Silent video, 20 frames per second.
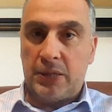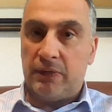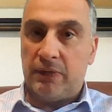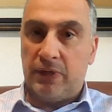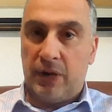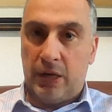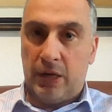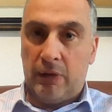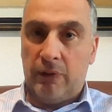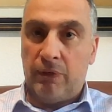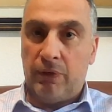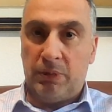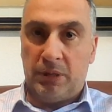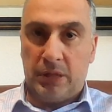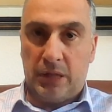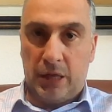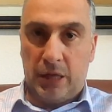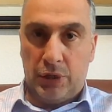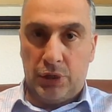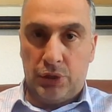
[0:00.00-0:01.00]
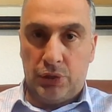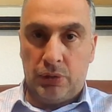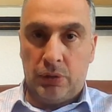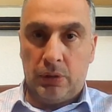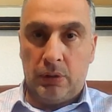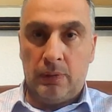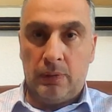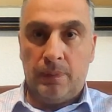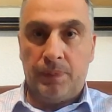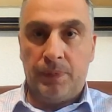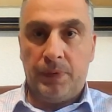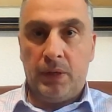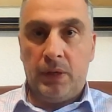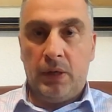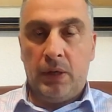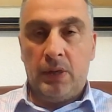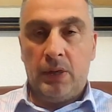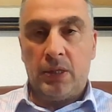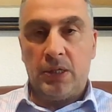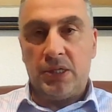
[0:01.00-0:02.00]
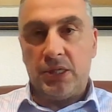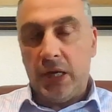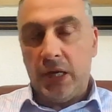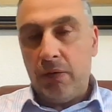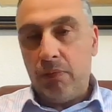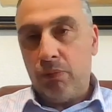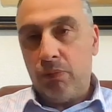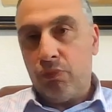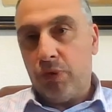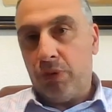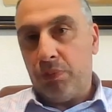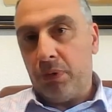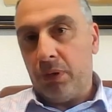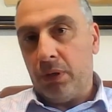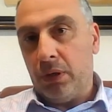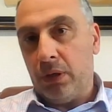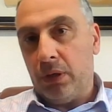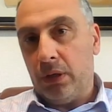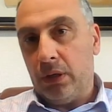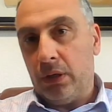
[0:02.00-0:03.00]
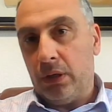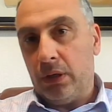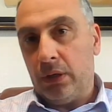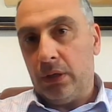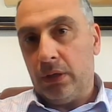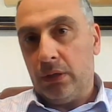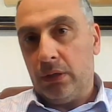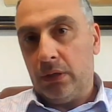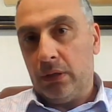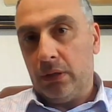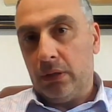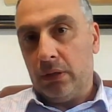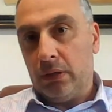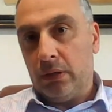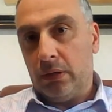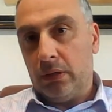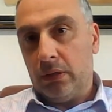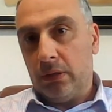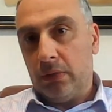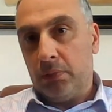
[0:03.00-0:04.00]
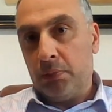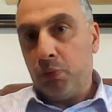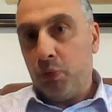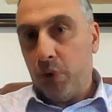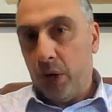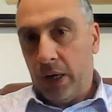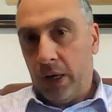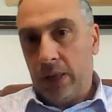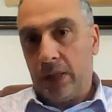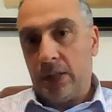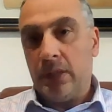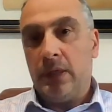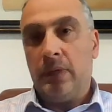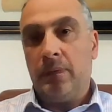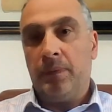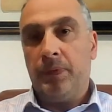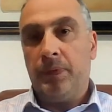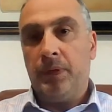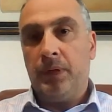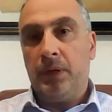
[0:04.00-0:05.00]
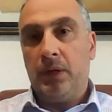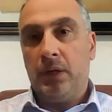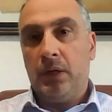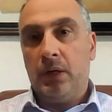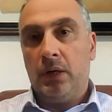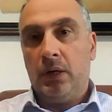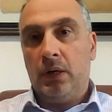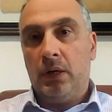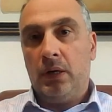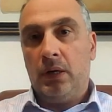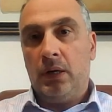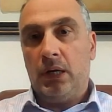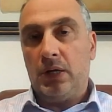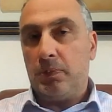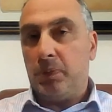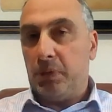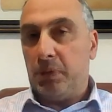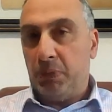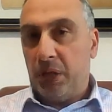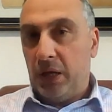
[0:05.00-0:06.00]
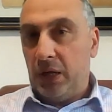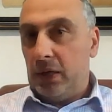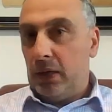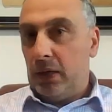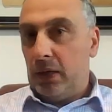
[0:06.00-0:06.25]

the venue for mediation. The same with the point has been made